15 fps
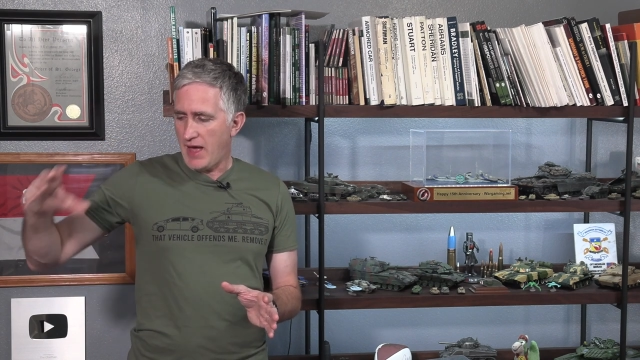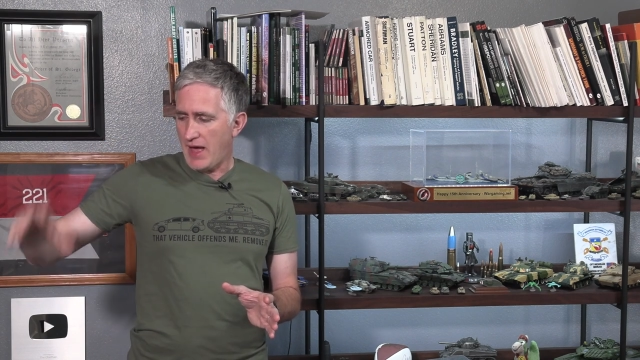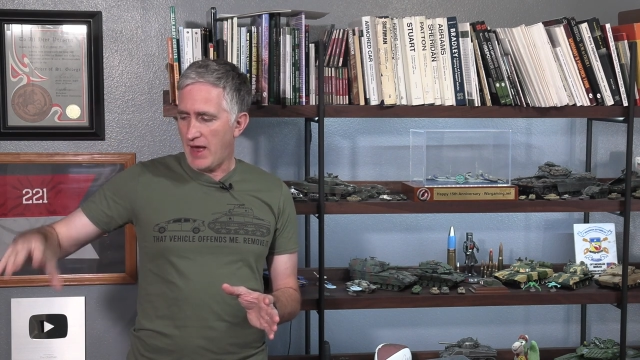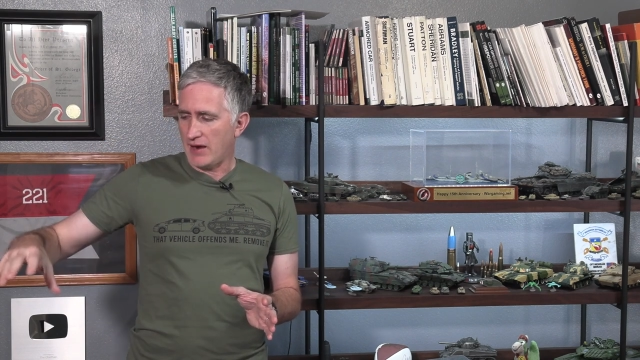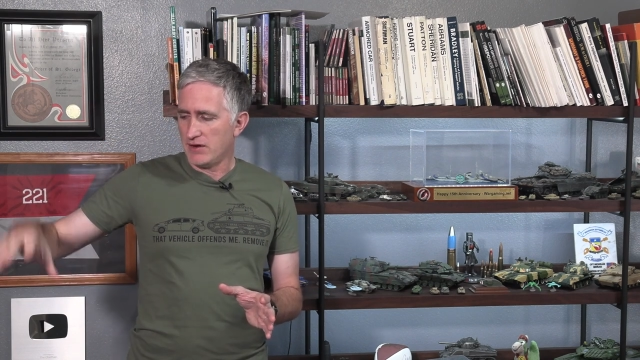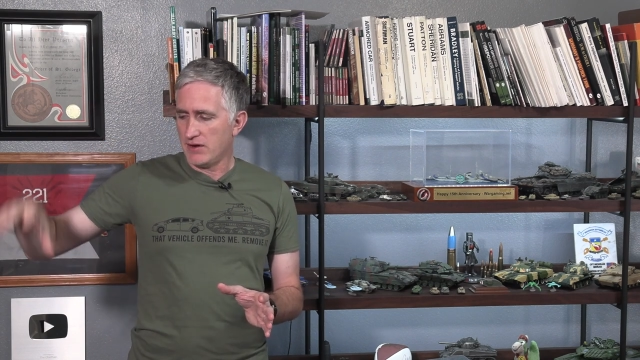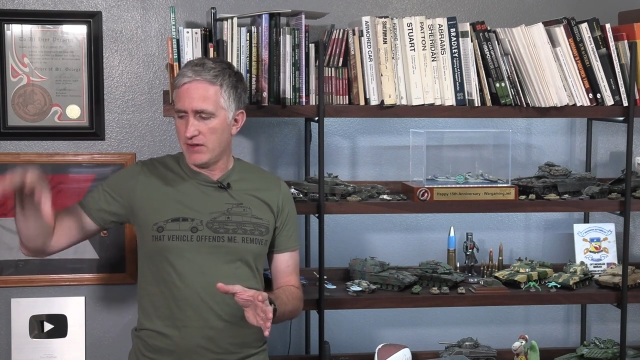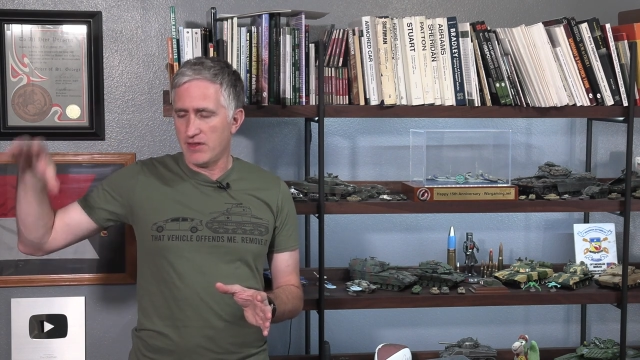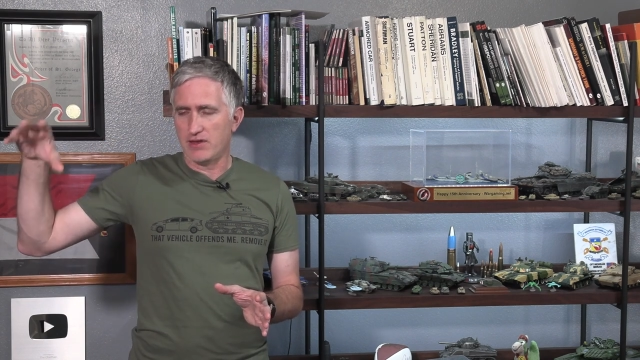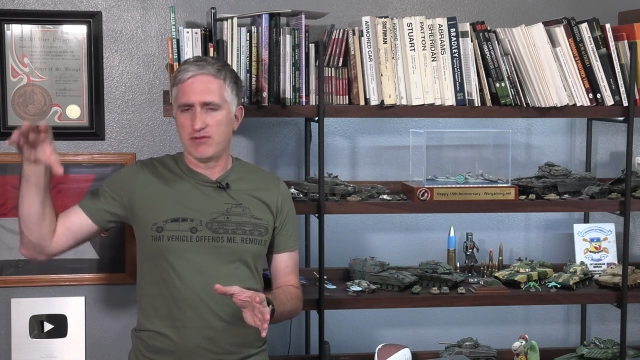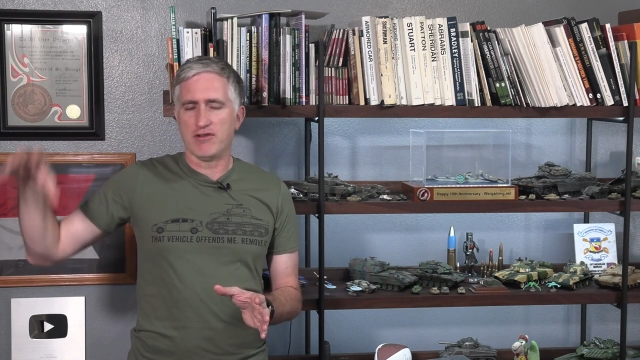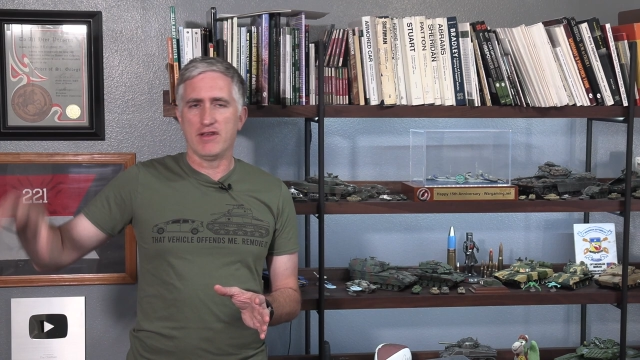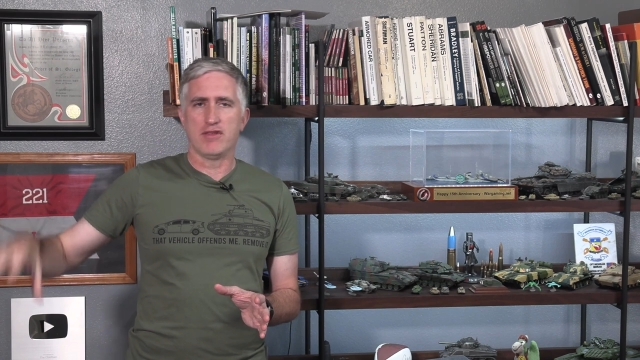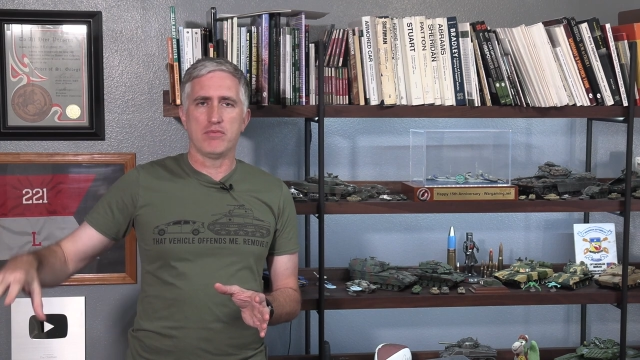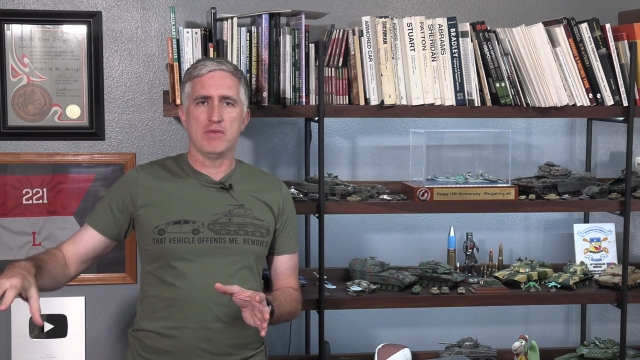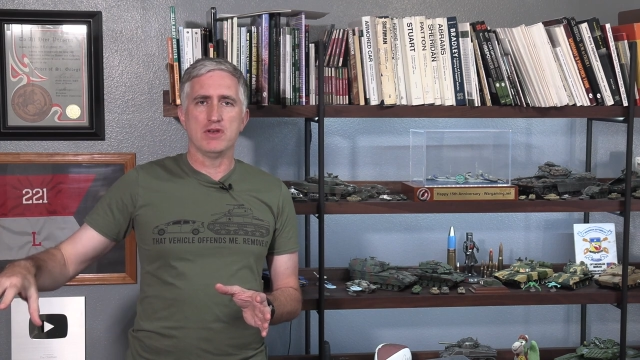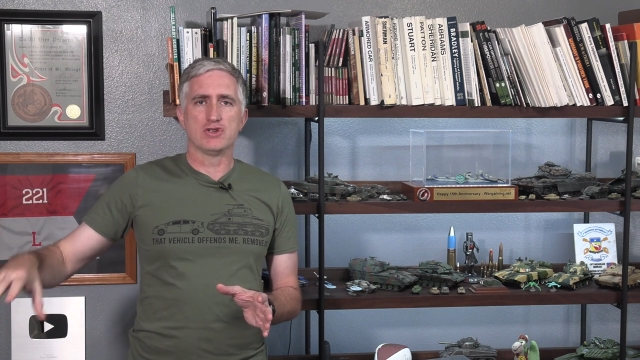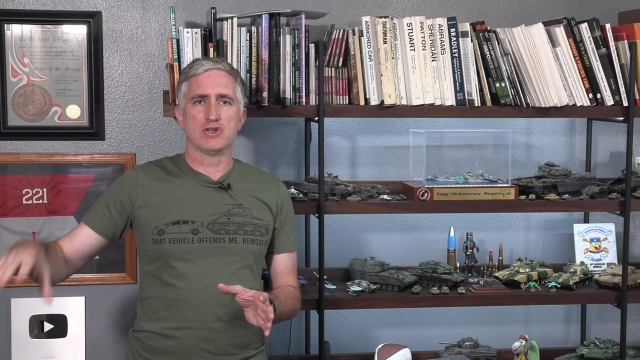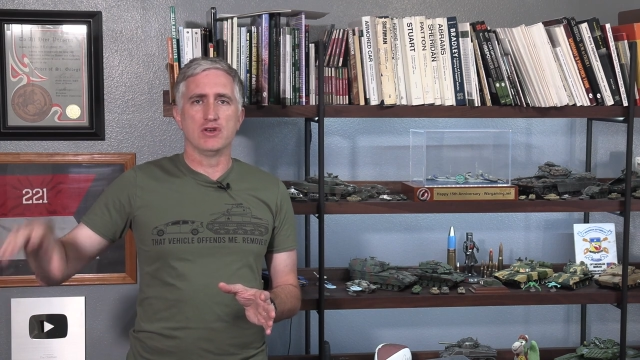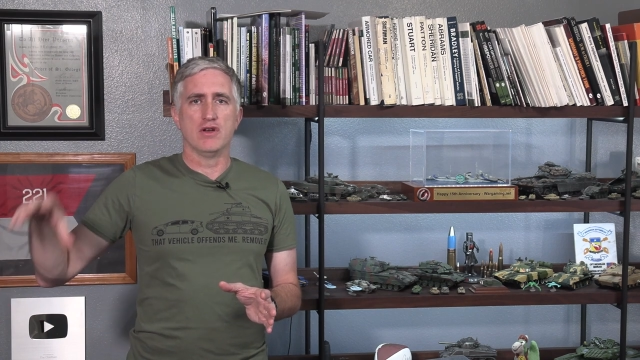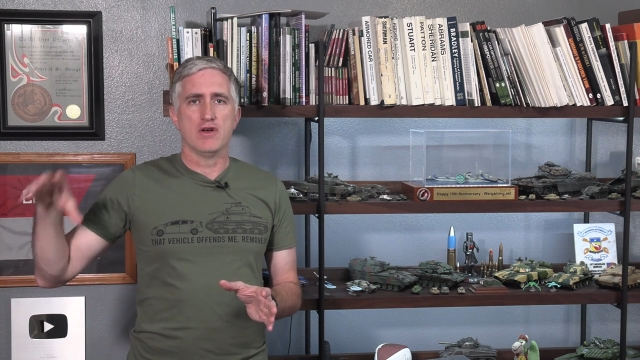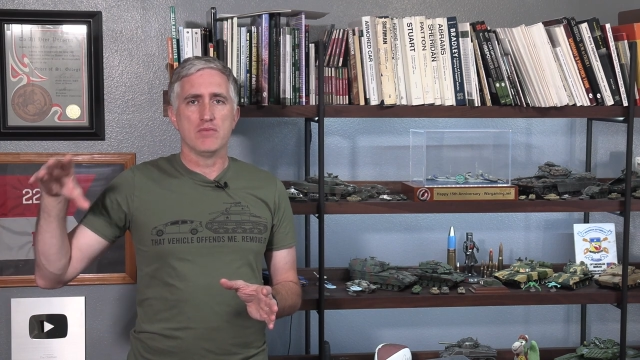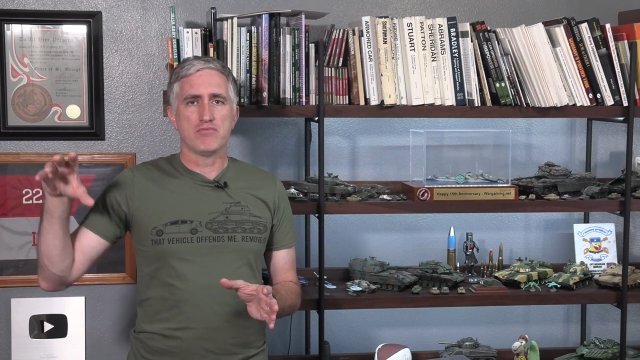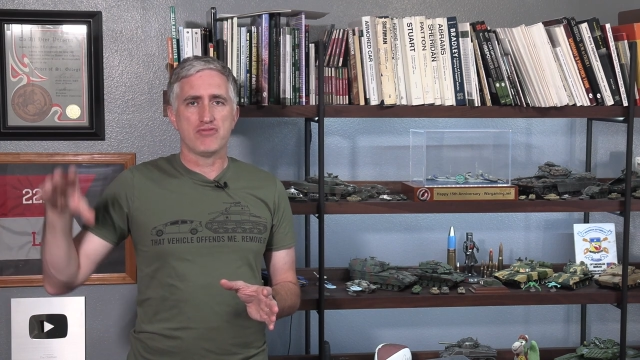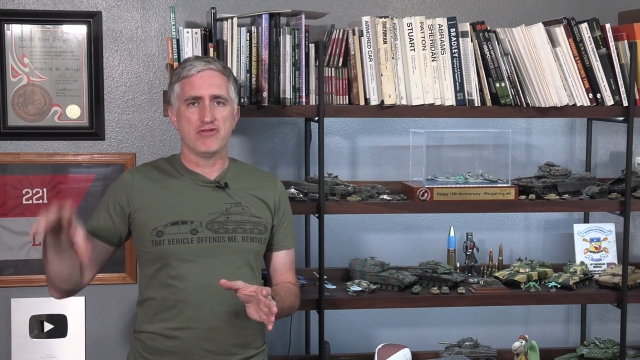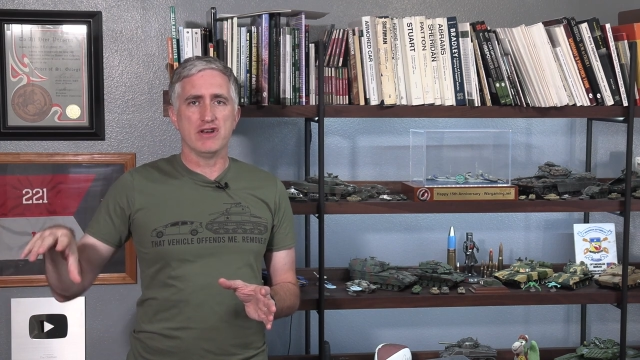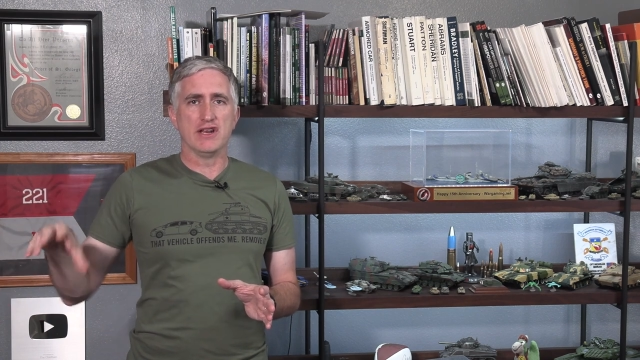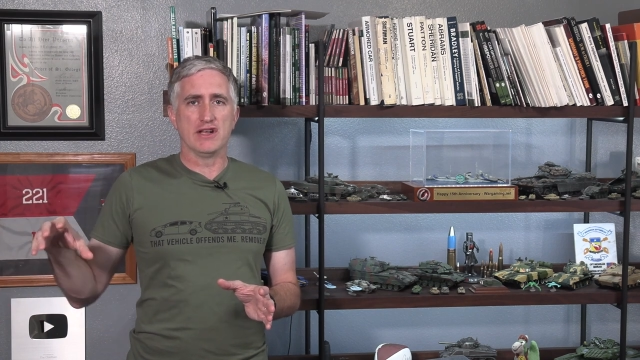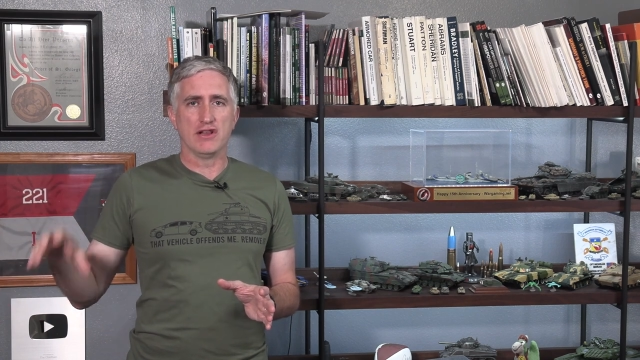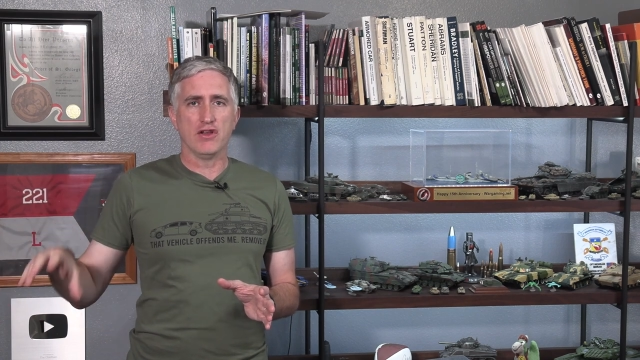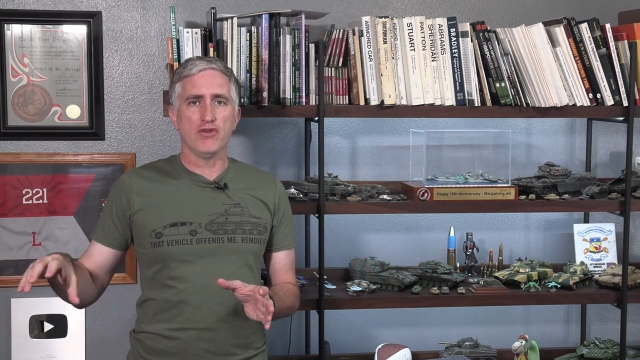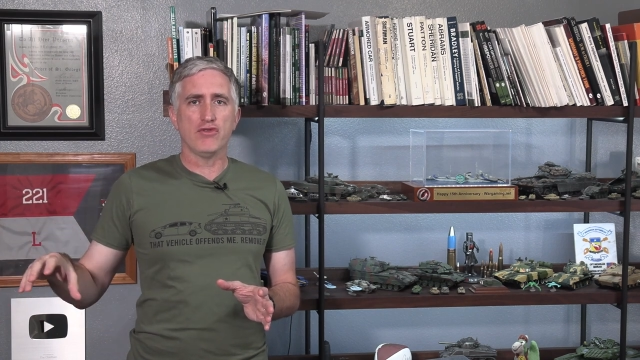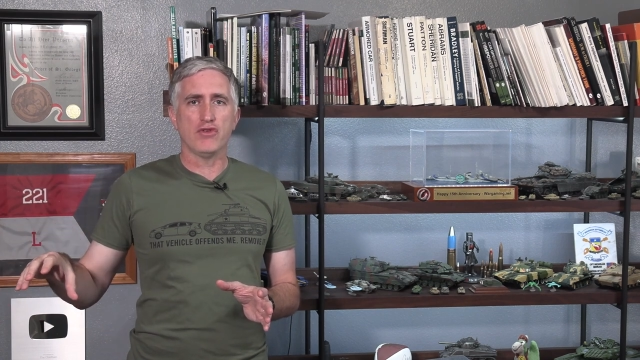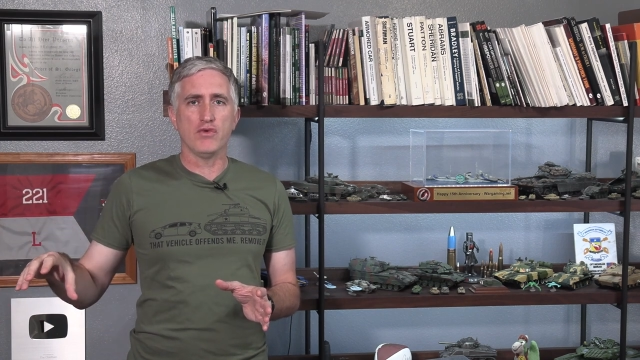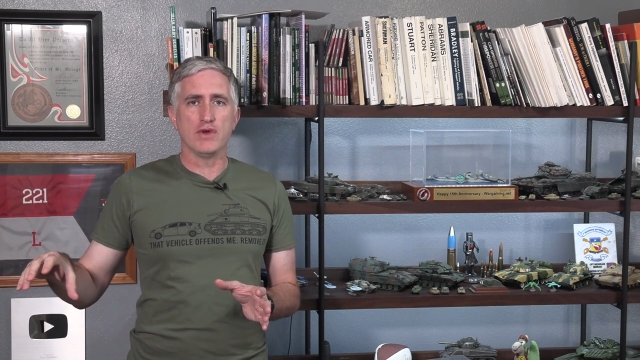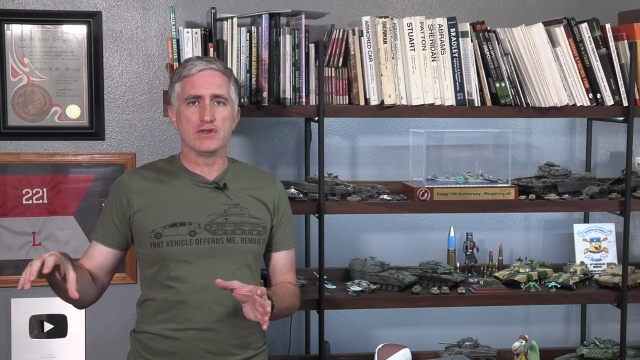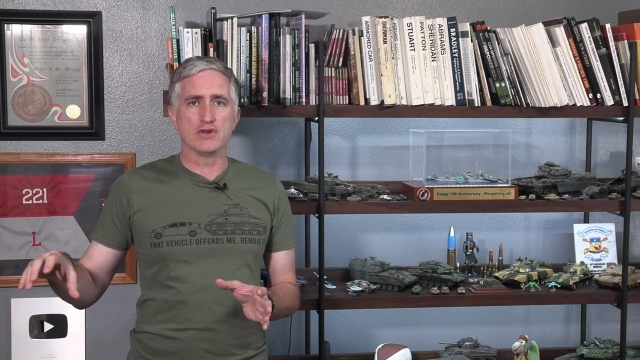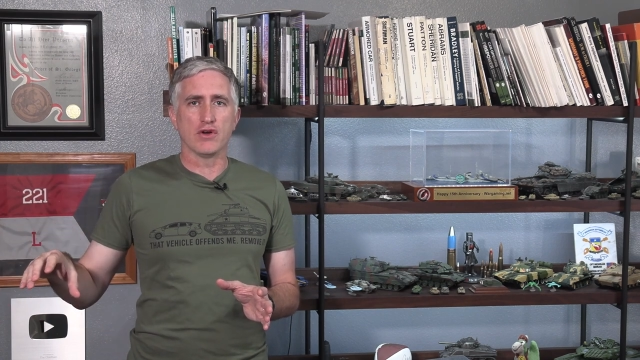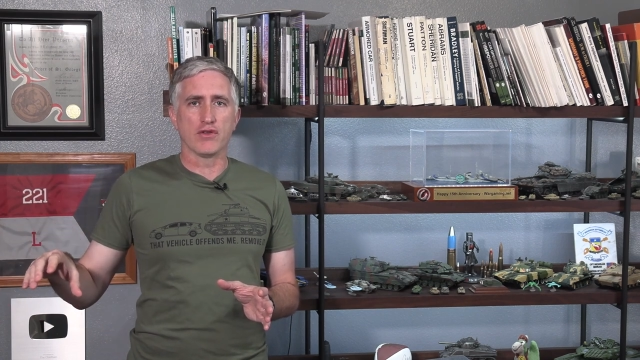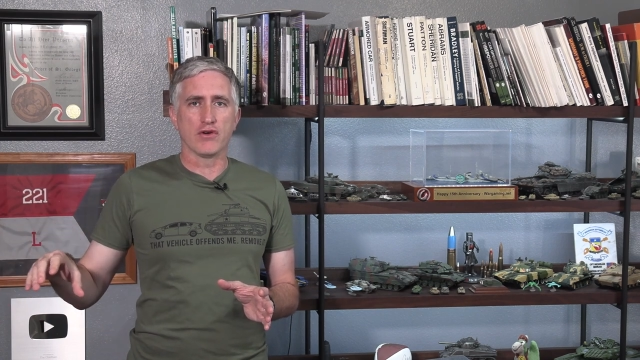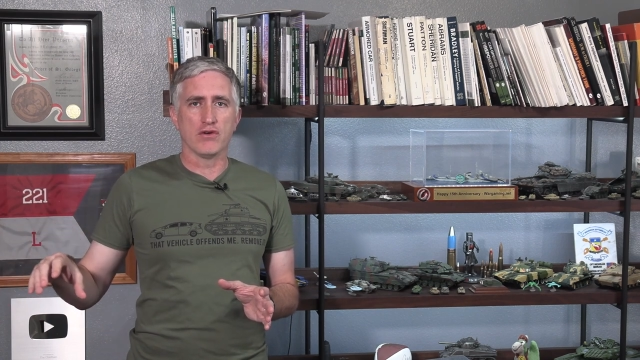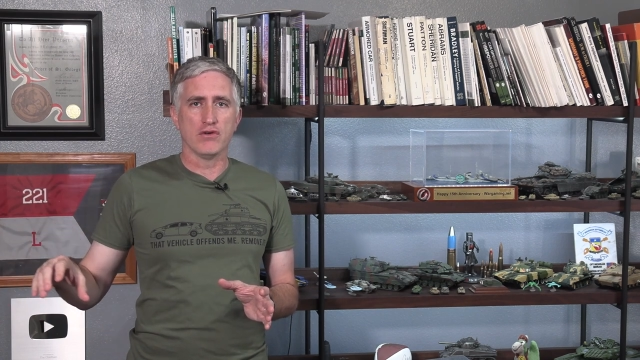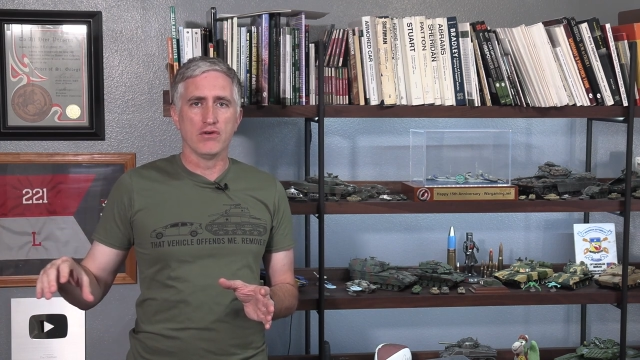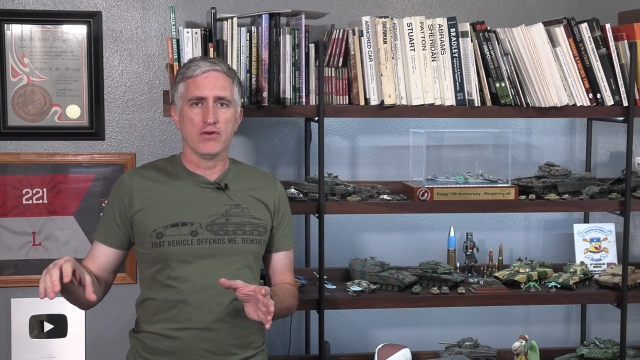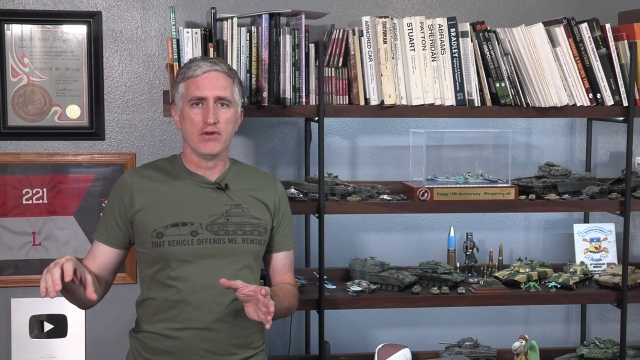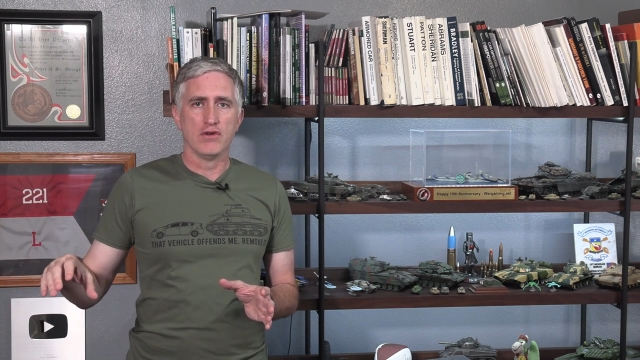and the transmission pretty close to each other,